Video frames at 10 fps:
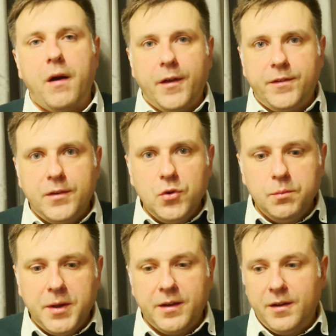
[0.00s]

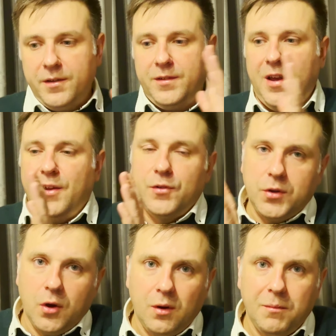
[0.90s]
assuming that
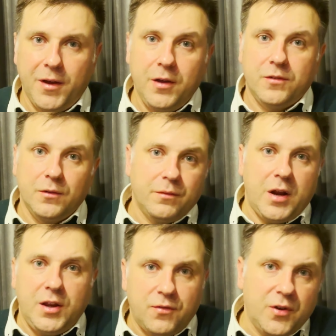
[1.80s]
DOM is
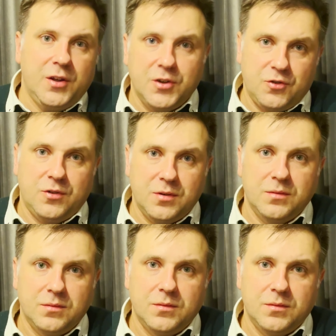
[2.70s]
already finished.